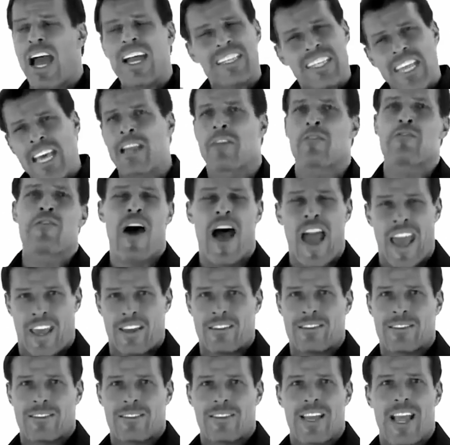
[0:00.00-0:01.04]
identify
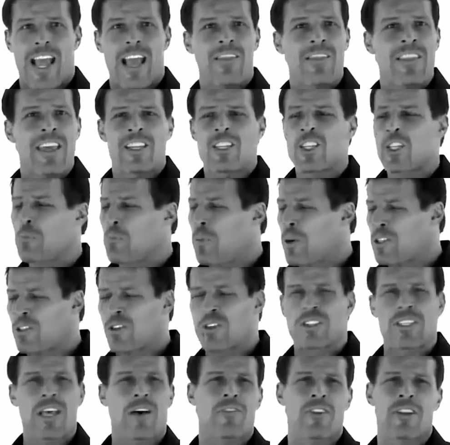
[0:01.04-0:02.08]
it. And then just put
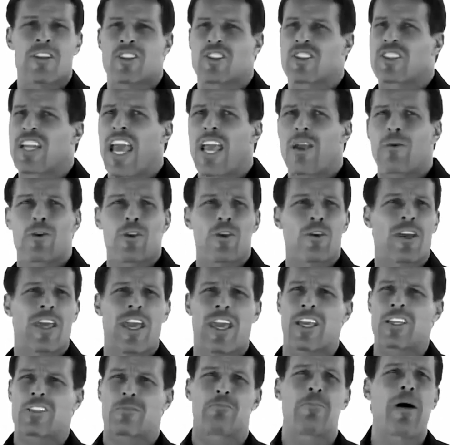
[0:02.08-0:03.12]
yourself in a state where you
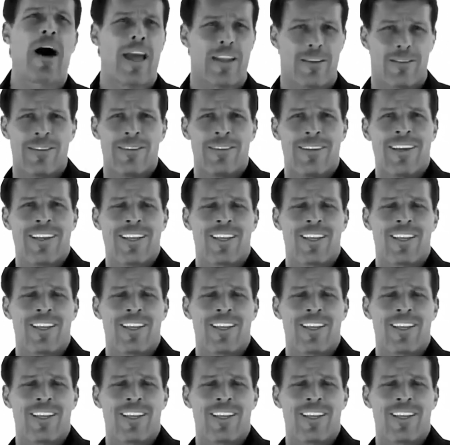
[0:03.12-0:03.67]
kick its butt.